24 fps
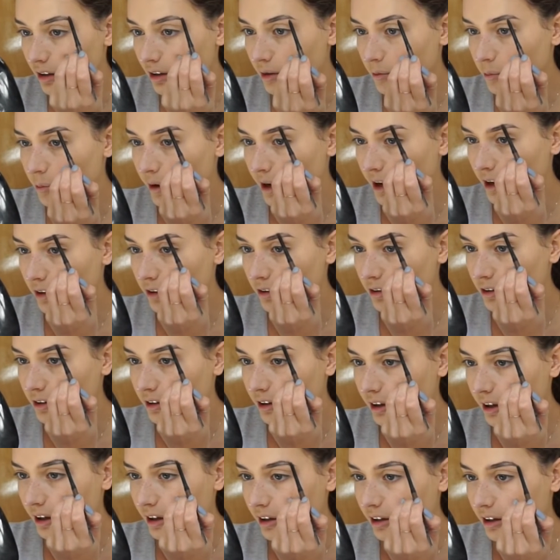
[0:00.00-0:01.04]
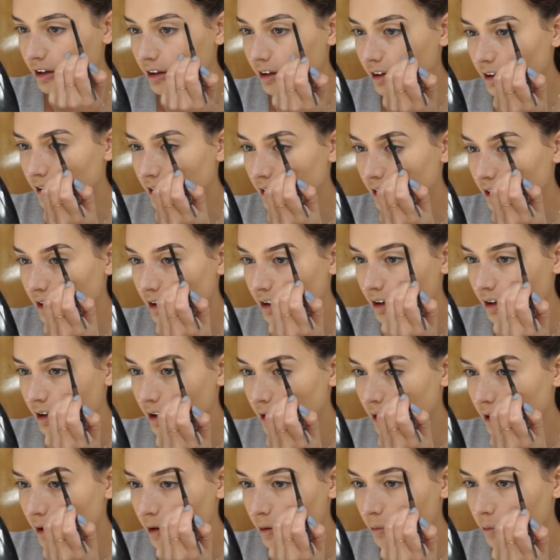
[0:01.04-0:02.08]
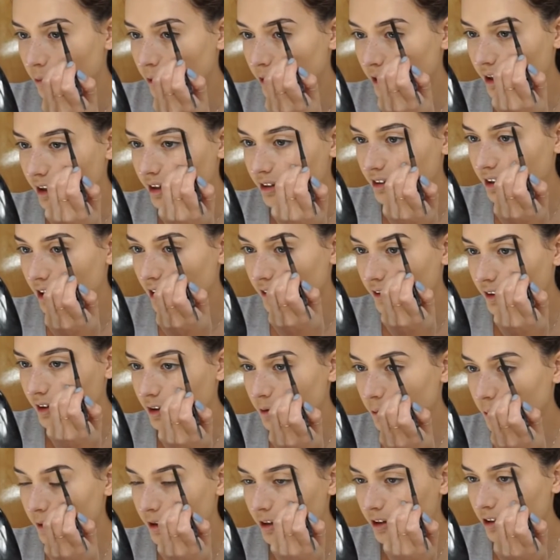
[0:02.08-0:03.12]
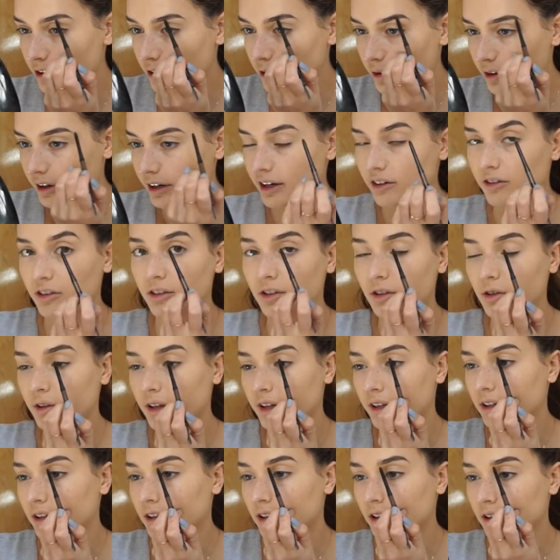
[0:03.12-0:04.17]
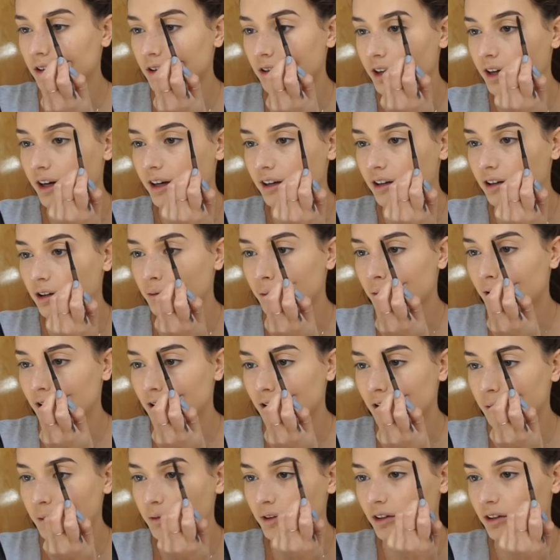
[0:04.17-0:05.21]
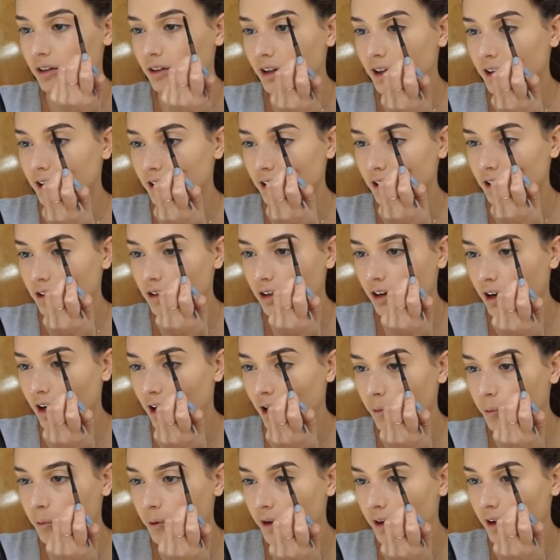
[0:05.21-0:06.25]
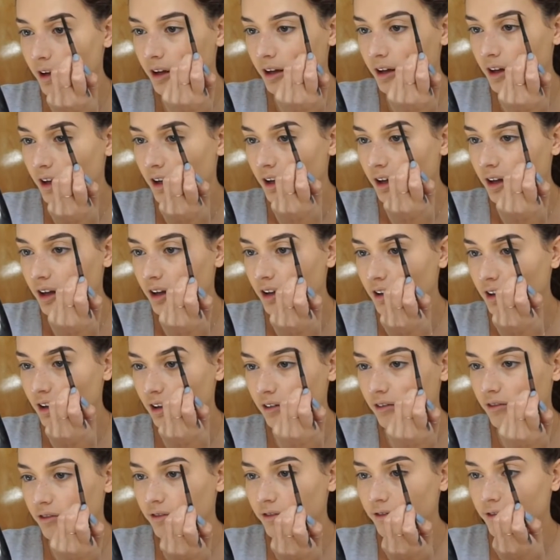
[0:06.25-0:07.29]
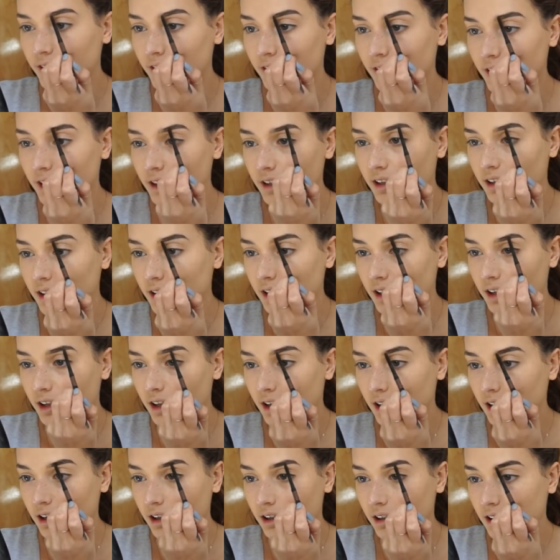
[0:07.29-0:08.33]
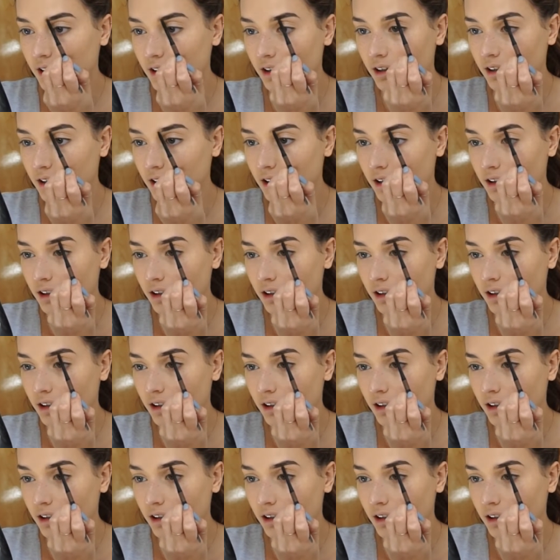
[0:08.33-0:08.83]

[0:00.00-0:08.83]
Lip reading: My brows are like pretty self-explanatory. I just do like a little line on the bottom, a little line on the top, and then fill it in.